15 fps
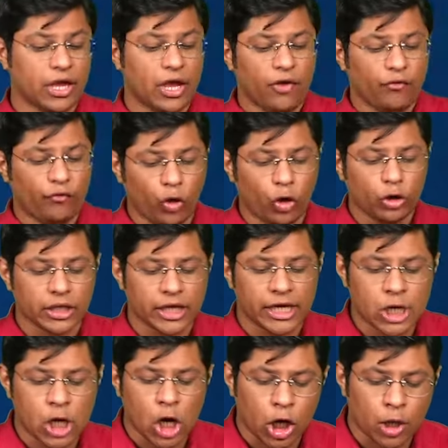Fourth,
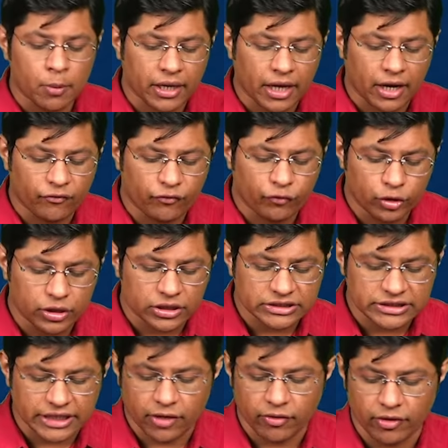economic and food
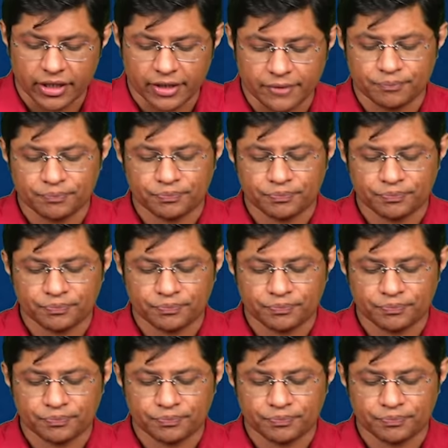security.